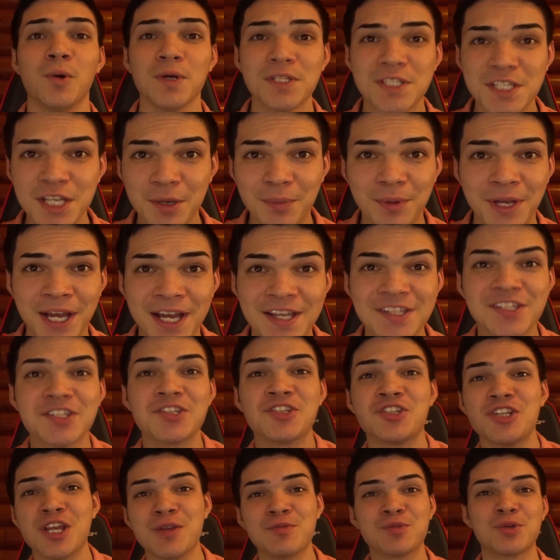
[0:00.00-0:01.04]
What's up, guys? This
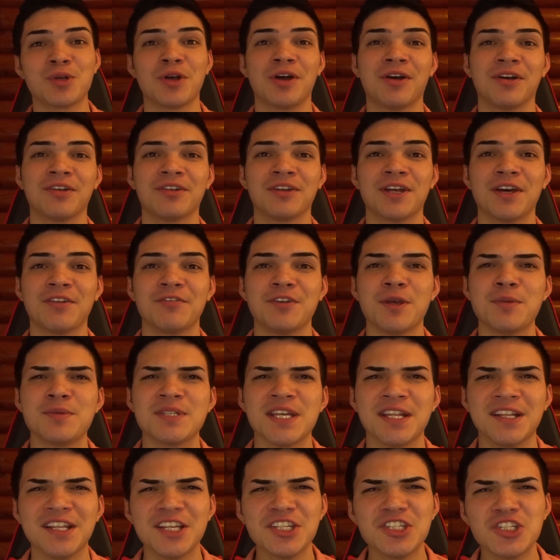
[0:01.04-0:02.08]
is James with Cloud
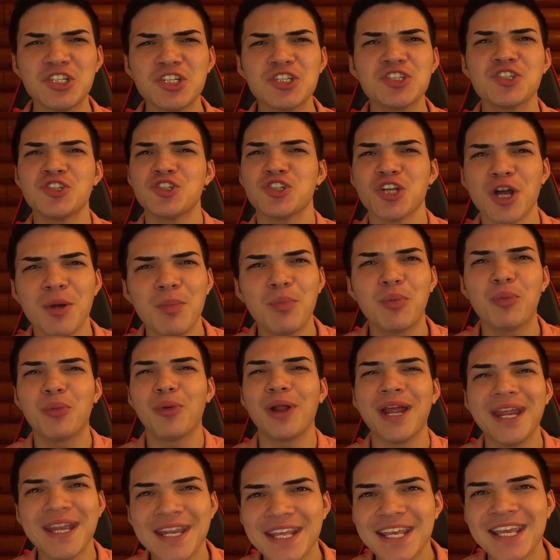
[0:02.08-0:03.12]
Vapes, and let's just jump
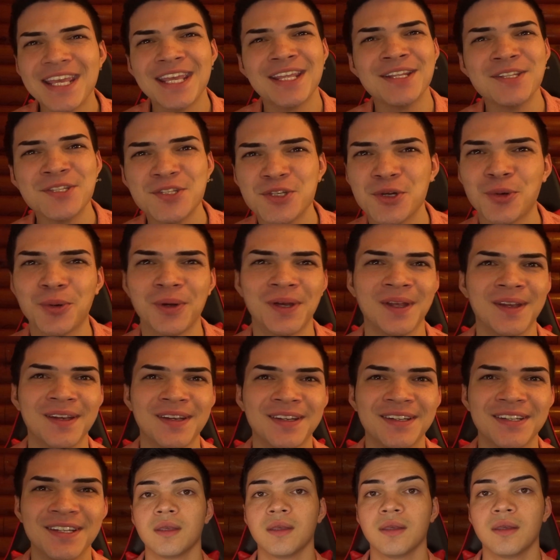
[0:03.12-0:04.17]
right into it.
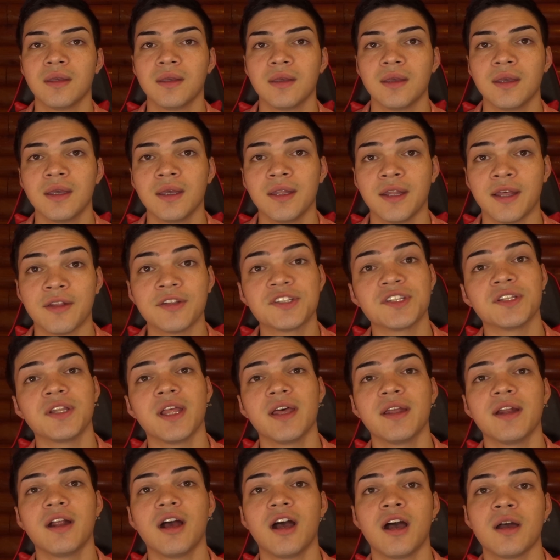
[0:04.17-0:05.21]
Now, there's a
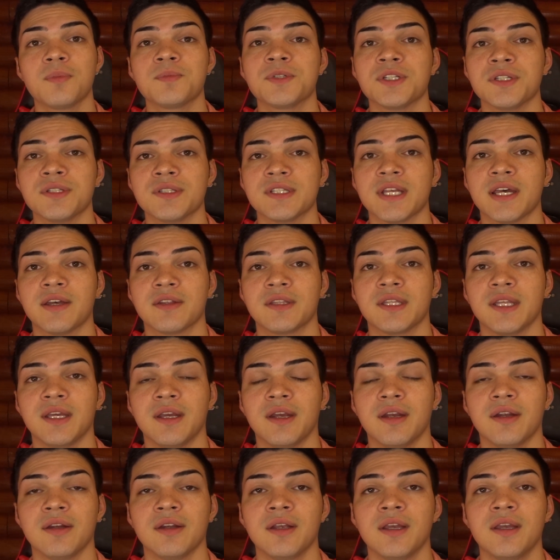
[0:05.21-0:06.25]
lot of options out
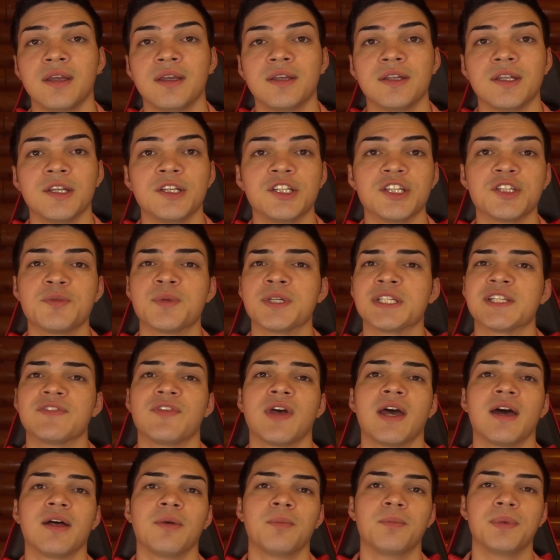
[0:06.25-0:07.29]
there just because of
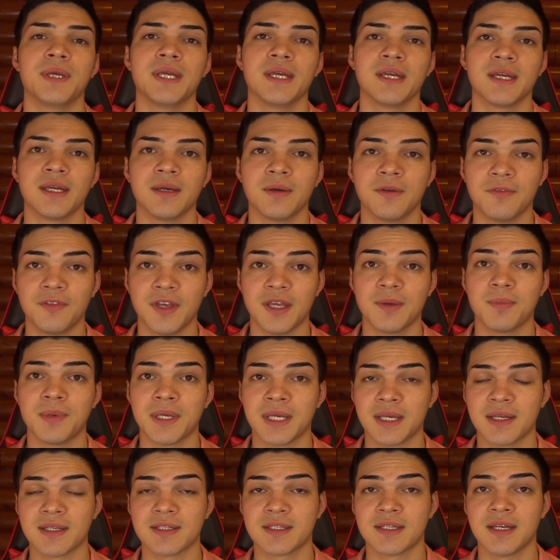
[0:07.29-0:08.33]
how big
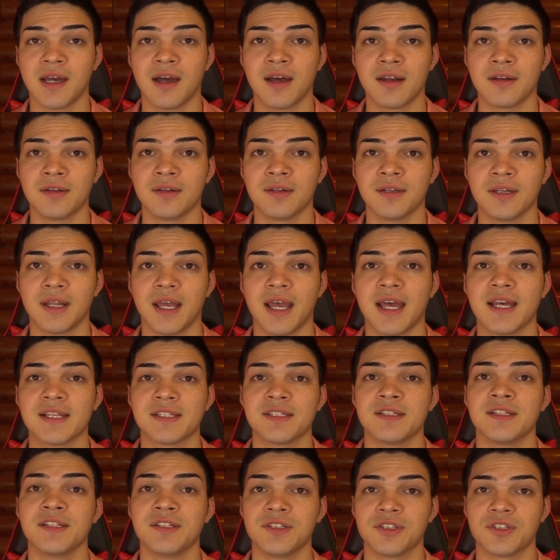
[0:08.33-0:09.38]
vaping has gotten as
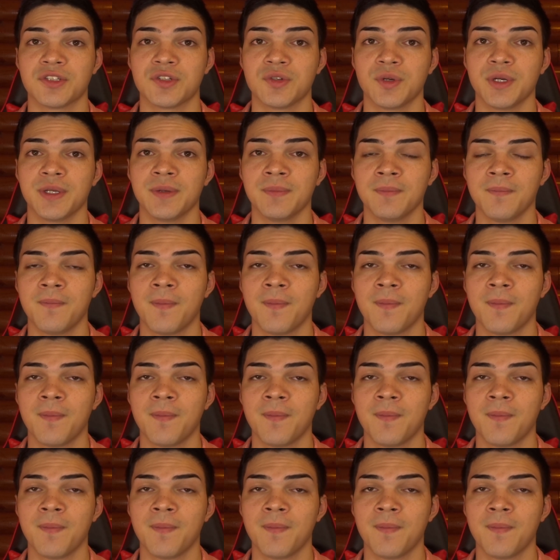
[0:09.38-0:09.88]
an industry.